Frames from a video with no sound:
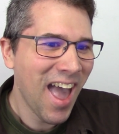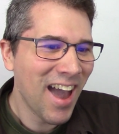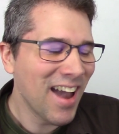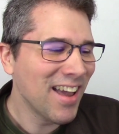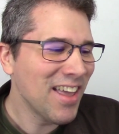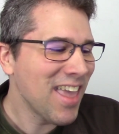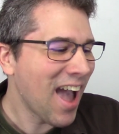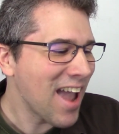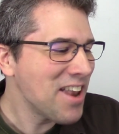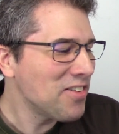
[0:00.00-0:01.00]
Uh,
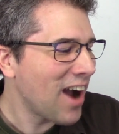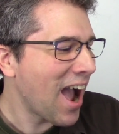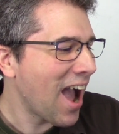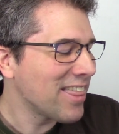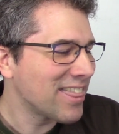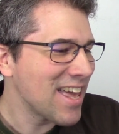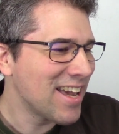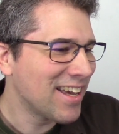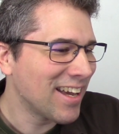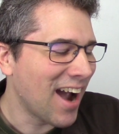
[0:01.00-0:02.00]
yeah, you know, I
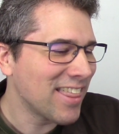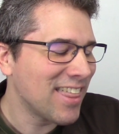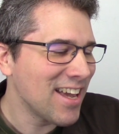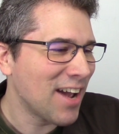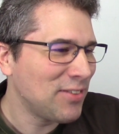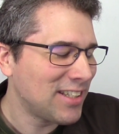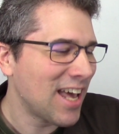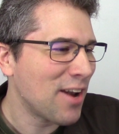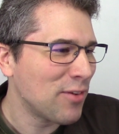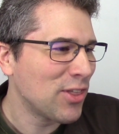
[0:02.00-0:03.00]
think I think I've
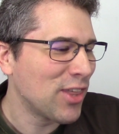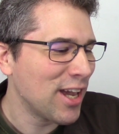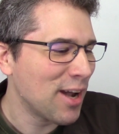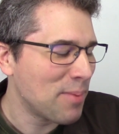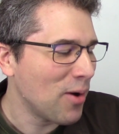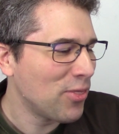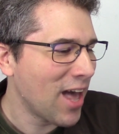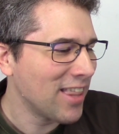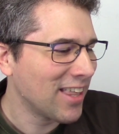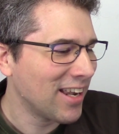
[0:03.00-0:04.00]
said everything about
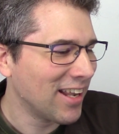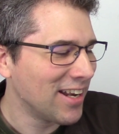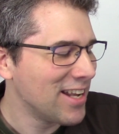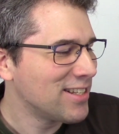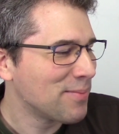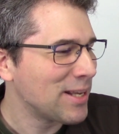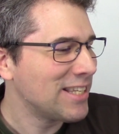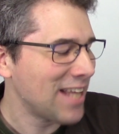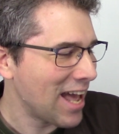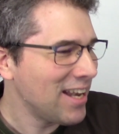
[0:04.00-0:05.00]
that that uh, needs to be
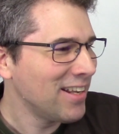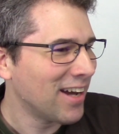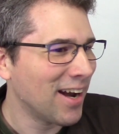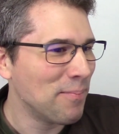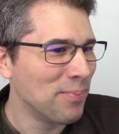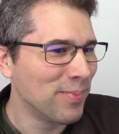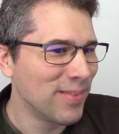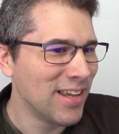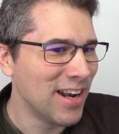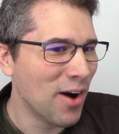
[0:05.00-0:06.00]
said. Um,
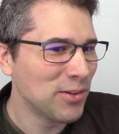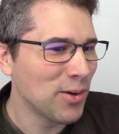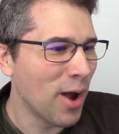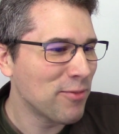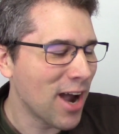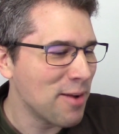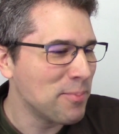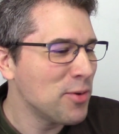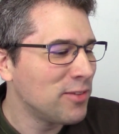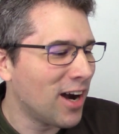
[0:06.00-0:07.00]
you know, so I've kind of
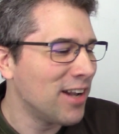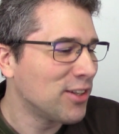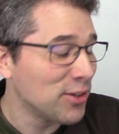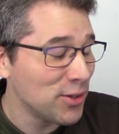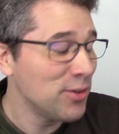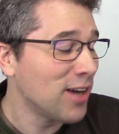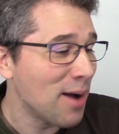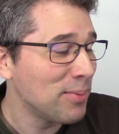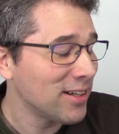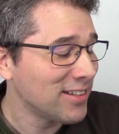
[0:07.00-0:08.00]
moved on to new
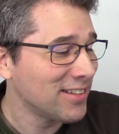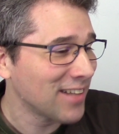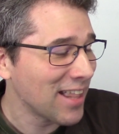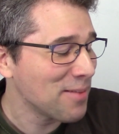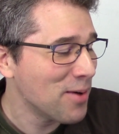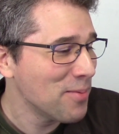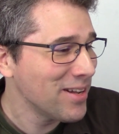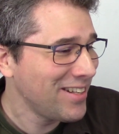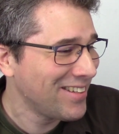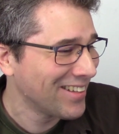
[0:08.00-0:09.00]
topics at the
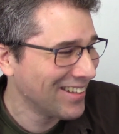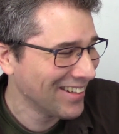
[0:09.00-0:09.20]
moment.